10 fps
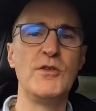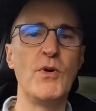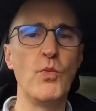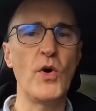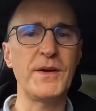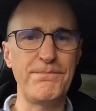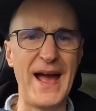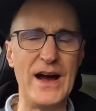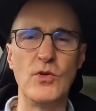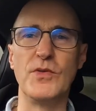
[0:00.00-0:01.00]
But what
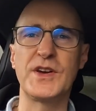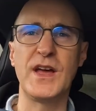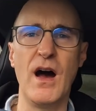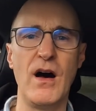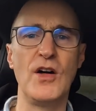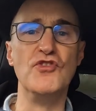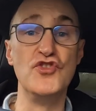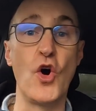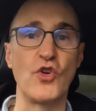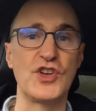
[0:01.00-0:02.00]
about the car
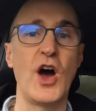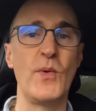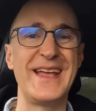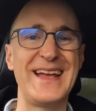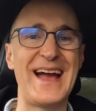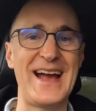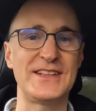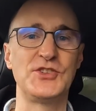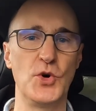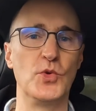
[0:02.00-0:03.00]
not going
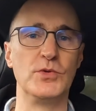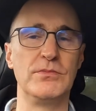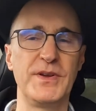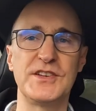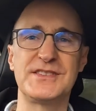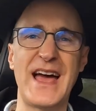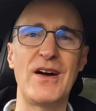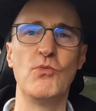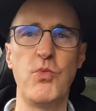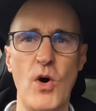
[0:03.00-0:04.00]
at all? Because
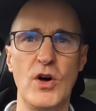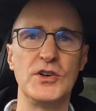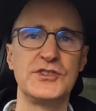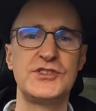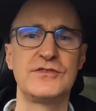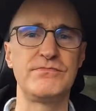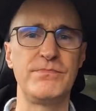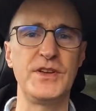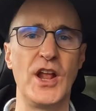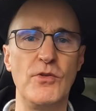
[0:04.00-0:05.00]
that was,
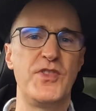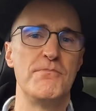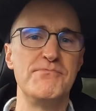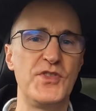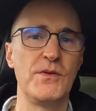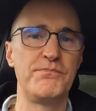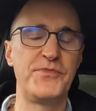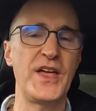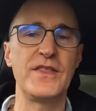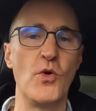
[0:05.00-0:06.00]
the
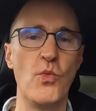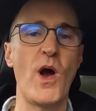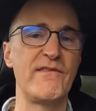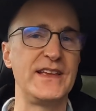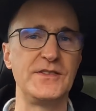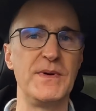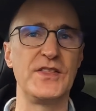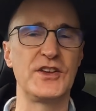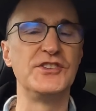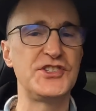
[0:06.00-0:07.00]
thing that worried me,
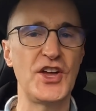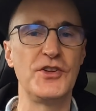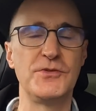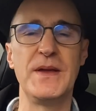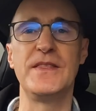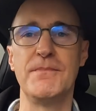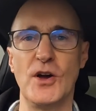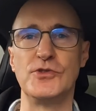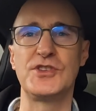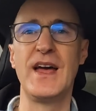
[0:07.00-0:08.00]
that concerned me the
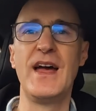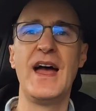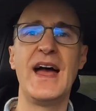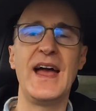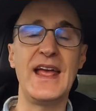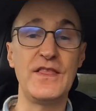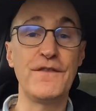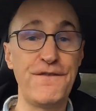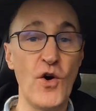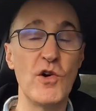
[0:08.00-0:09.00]
most. In
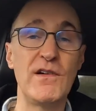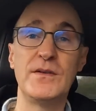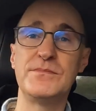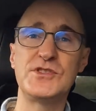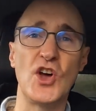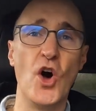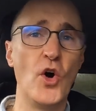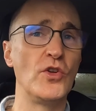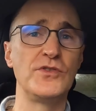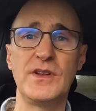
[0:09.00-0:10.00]
the forums,
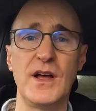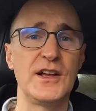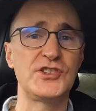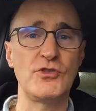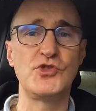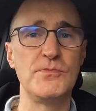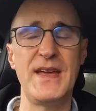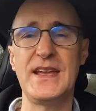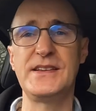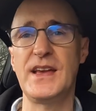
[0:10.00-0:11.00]
on social
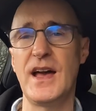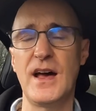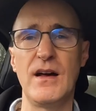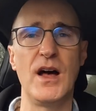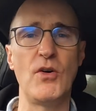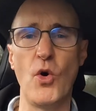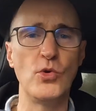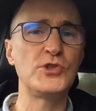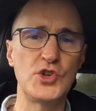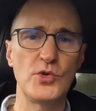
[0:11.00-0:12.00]
media,
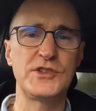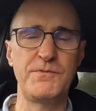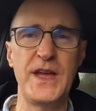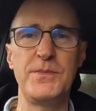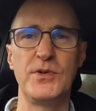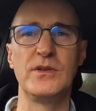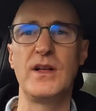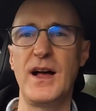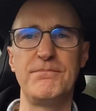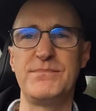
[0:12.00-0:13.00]
all sorts of
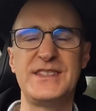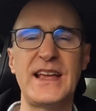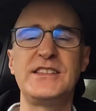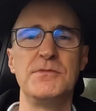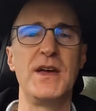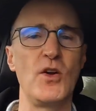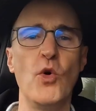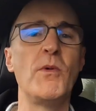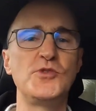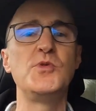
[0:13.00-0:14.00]
people said to me,
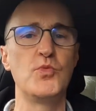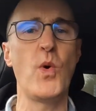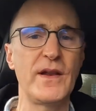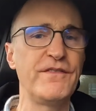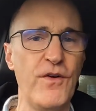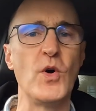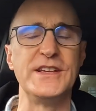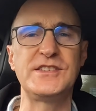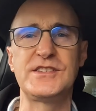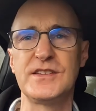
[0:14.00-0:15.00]
almost with one
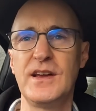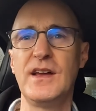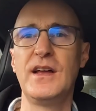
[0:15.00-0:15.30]
voice,